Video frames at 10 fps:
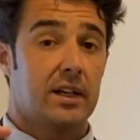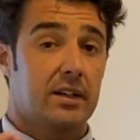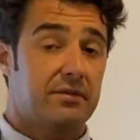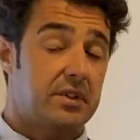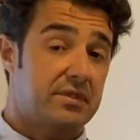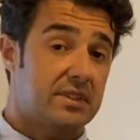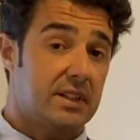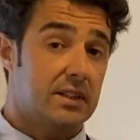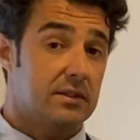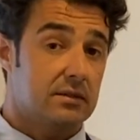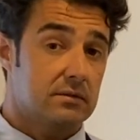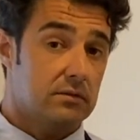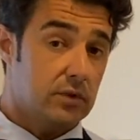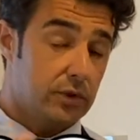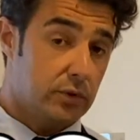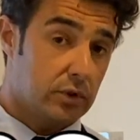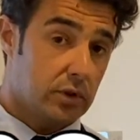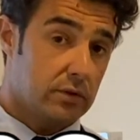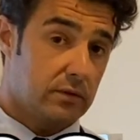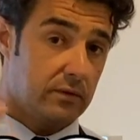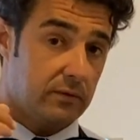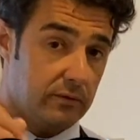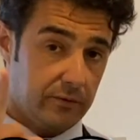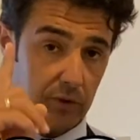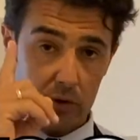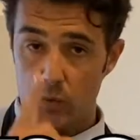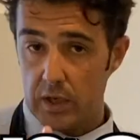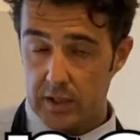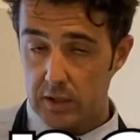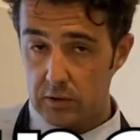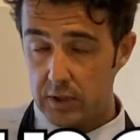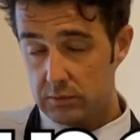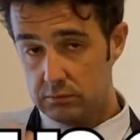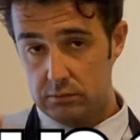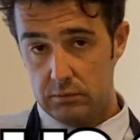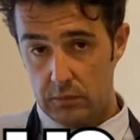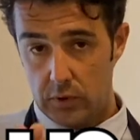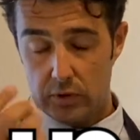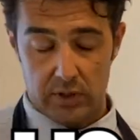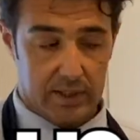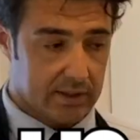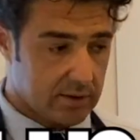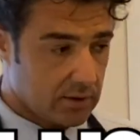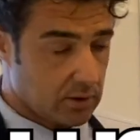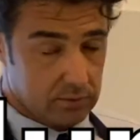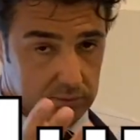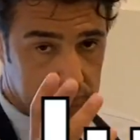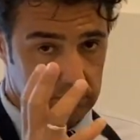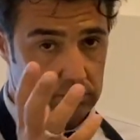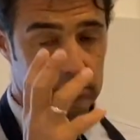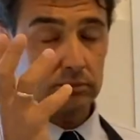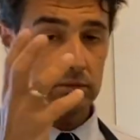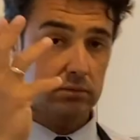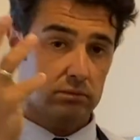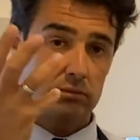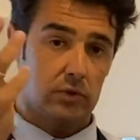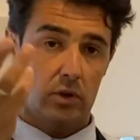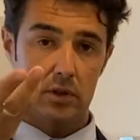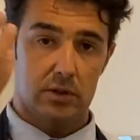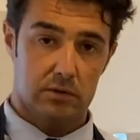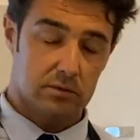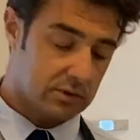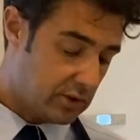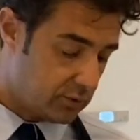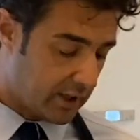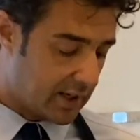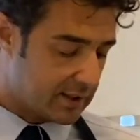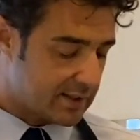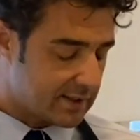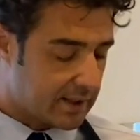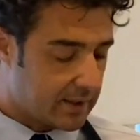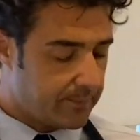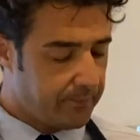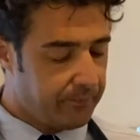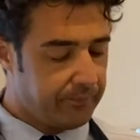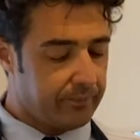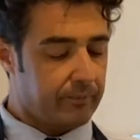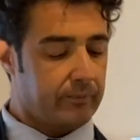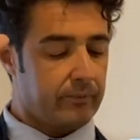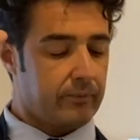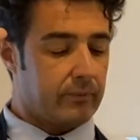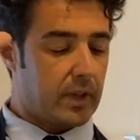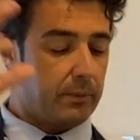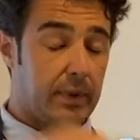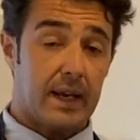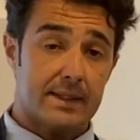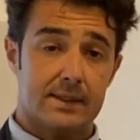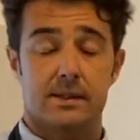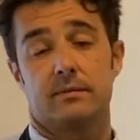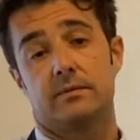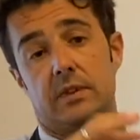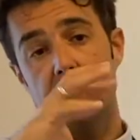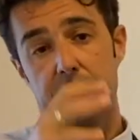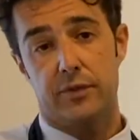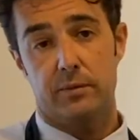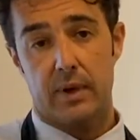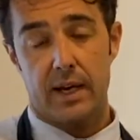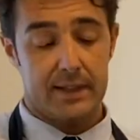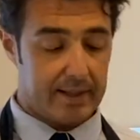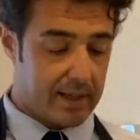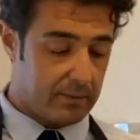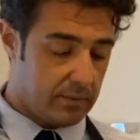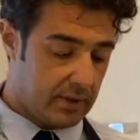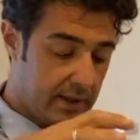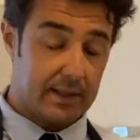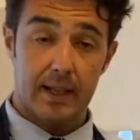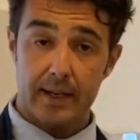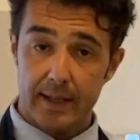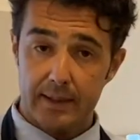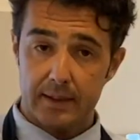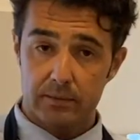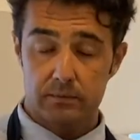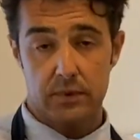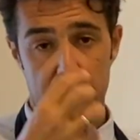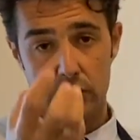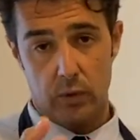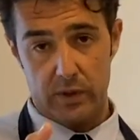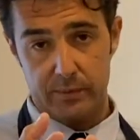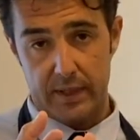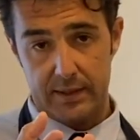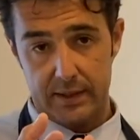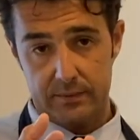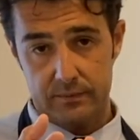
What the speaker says: 15 euro for 1 kilogram, more or less, so only that you can understand. Plus, if you buy them in the net, it's always better,